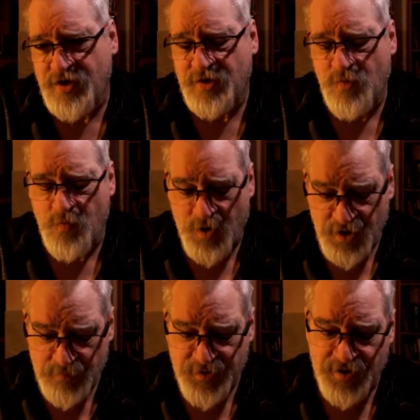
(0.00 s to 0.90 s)
I don't
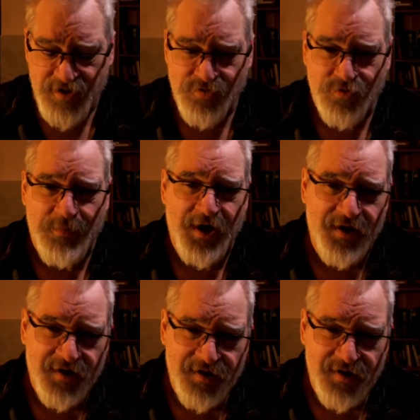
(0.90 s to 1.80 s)
want to be in this room. I
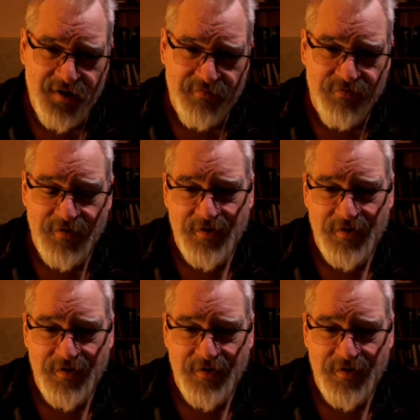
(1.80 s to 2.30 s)
got to leave.